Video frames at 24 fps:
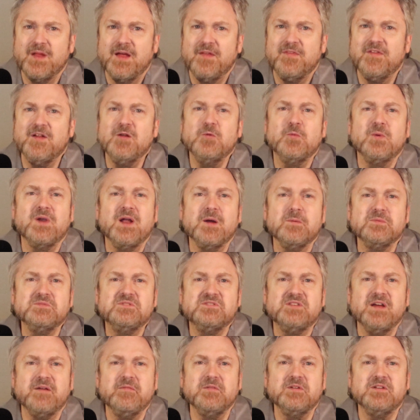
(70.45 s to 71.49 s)
Then when I was
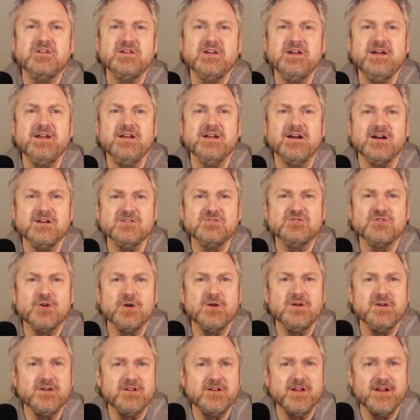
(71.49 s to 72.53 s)
seventeen, I
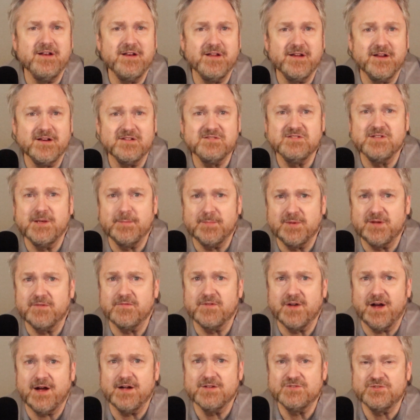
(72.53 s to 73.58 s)
started attending an Assembly of
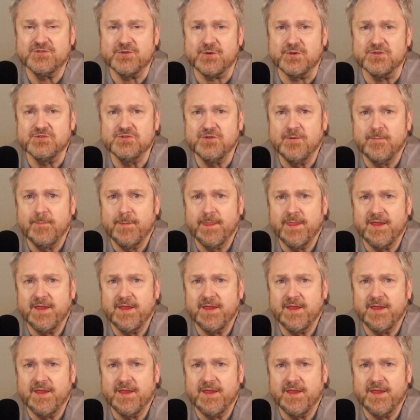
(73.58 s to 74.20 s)
God church,